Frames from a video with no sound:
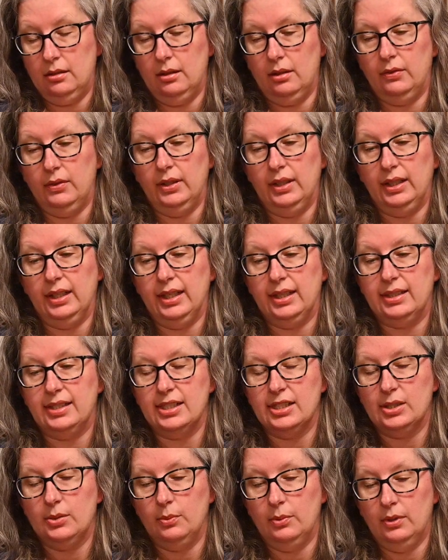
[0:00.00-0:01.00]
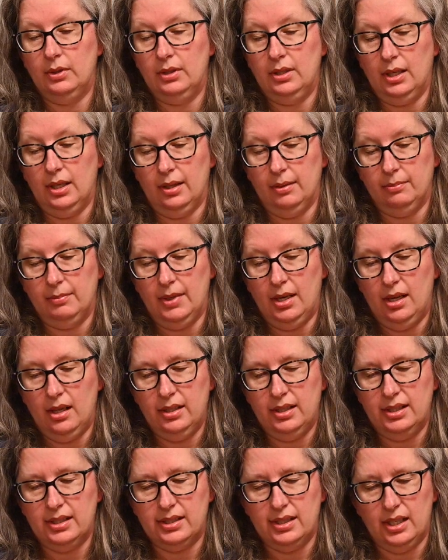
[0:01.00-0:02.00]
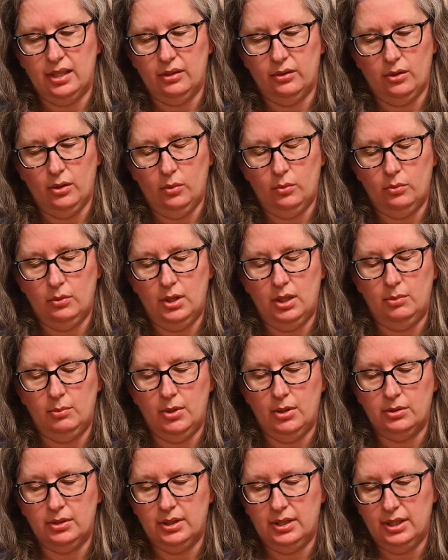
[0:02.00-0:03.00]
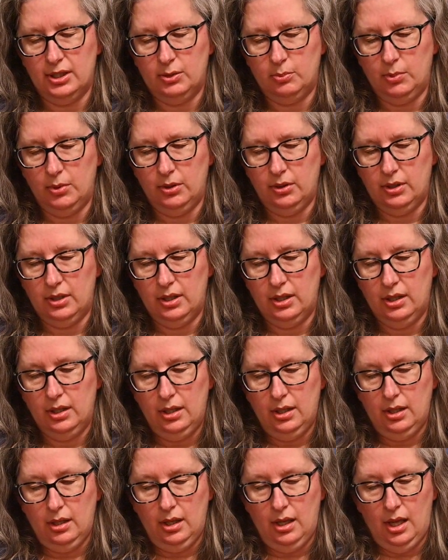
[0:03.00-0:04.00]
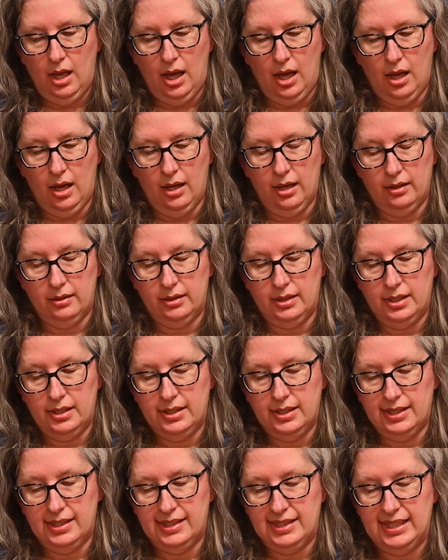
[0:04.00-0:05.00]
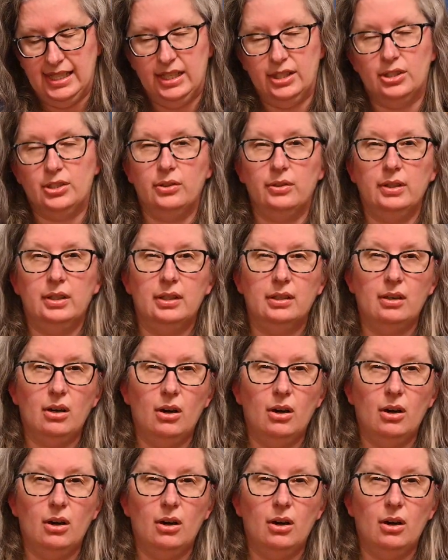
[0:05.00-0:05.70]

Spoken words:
really like this one. Holly is on her own in most of this book. This is set during